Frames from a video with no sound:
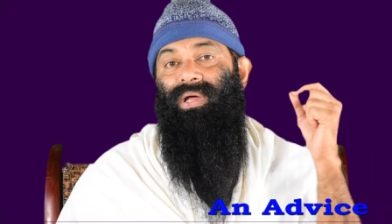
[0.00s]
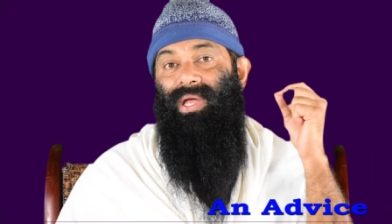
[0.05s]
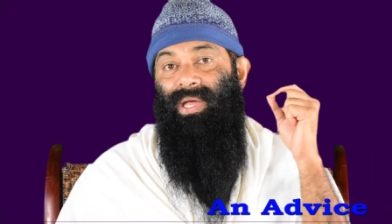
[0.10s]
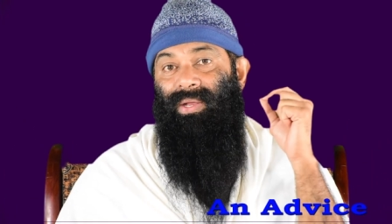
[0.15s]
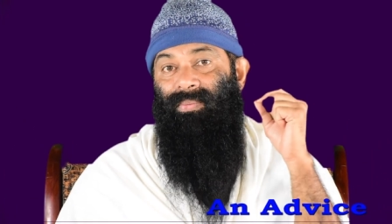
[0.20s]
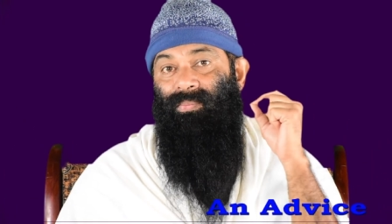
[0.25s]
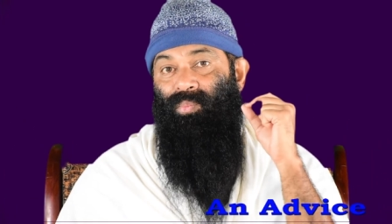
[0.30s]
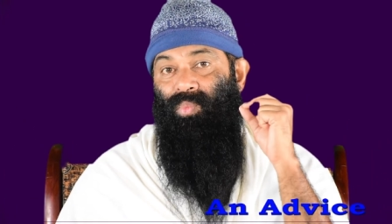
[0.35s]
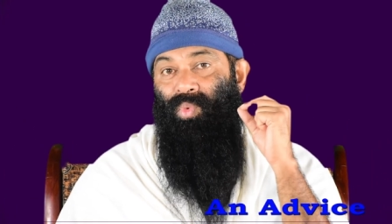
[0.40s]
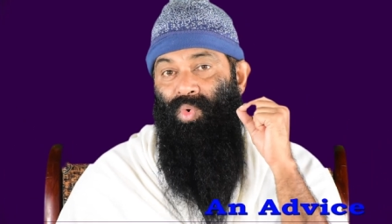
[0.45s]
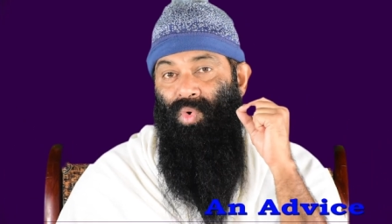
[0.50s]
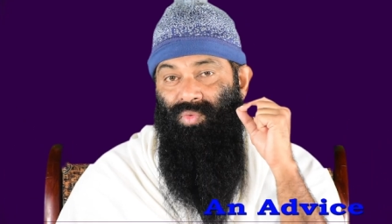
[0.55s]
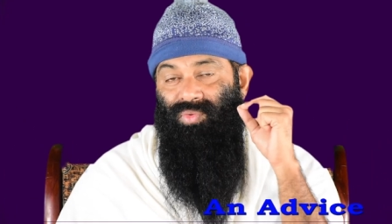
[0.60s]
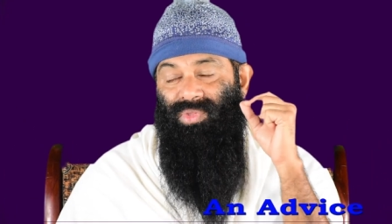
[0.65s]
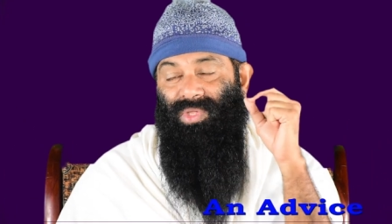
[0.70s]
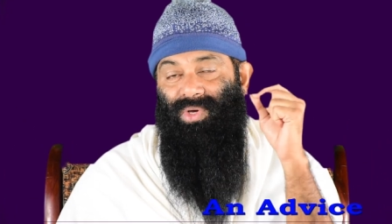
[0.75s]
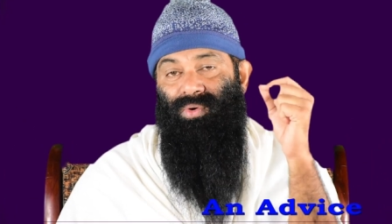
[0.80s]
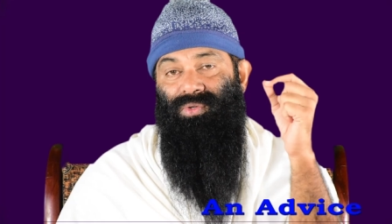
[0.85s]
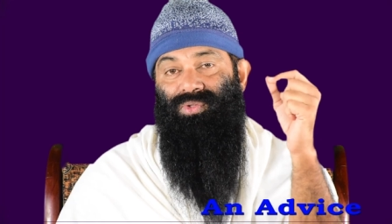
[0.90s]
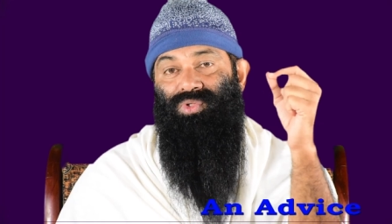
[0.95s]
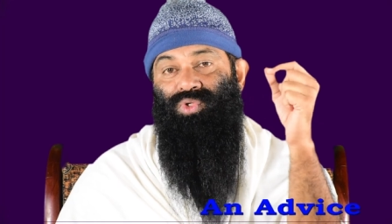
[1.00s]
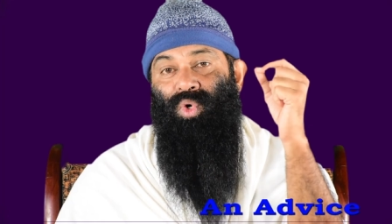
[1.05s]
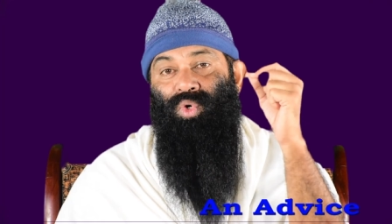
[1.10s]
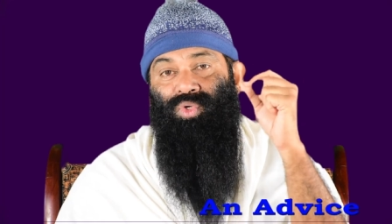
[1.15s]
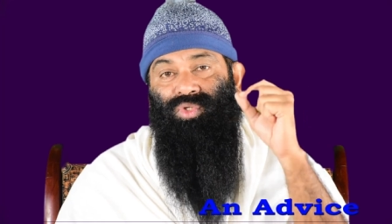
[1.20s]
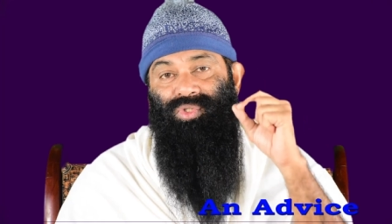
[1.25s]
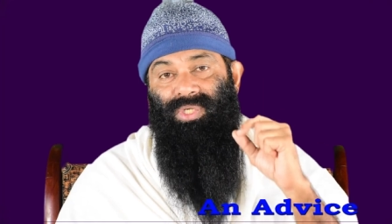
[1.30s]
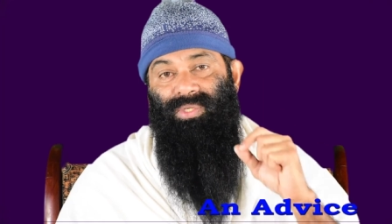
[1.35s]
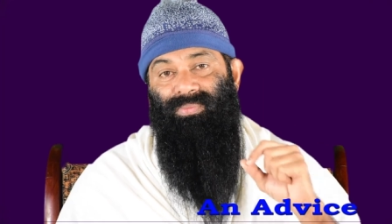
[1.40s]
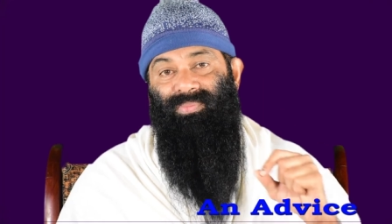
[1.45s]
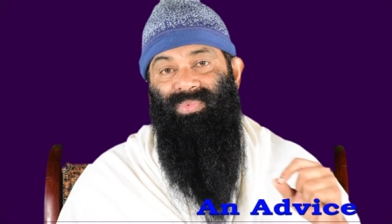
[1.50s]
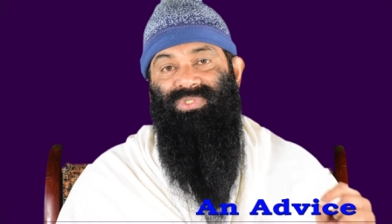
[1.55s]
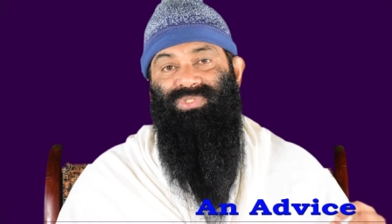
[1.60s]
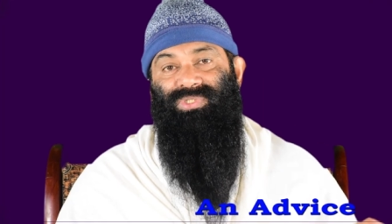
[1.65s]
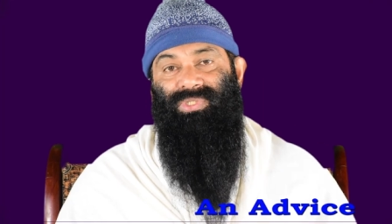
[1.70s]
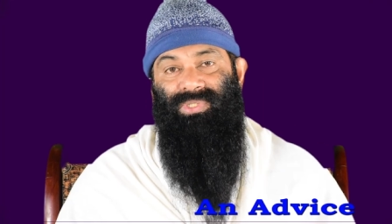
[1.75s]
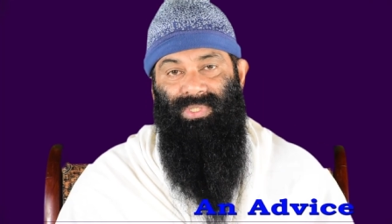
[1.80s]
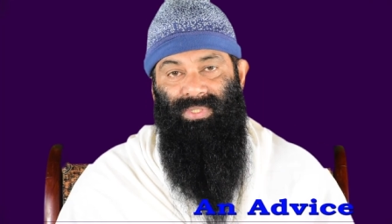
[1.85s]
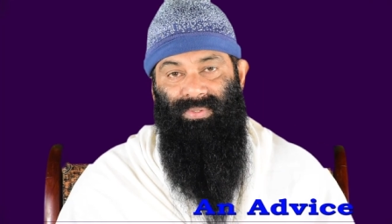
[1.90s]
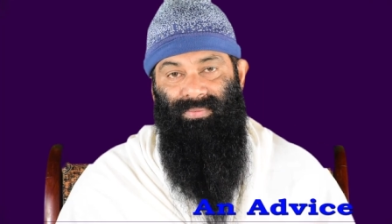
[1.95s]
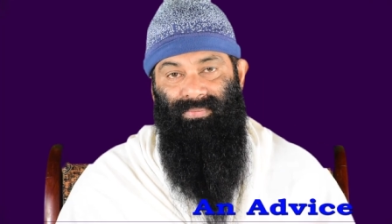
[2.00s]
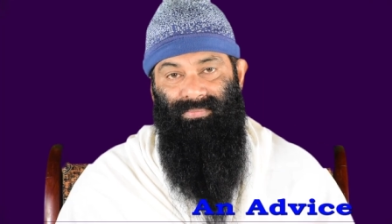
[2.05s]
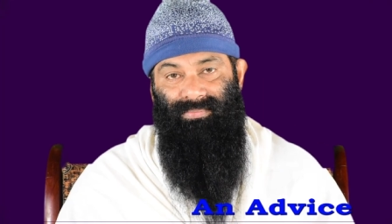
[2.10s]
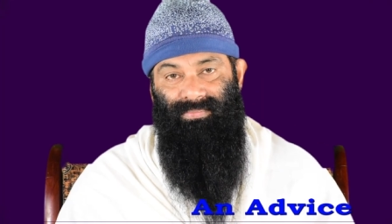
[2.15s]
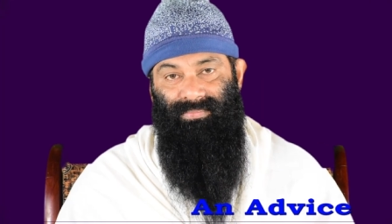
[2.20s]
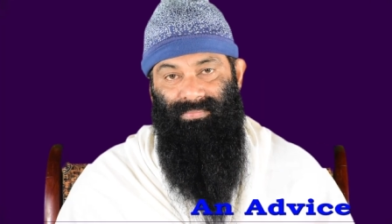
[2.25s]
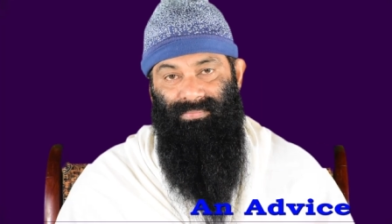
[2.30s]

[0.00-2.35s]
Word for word: and move the total machinery.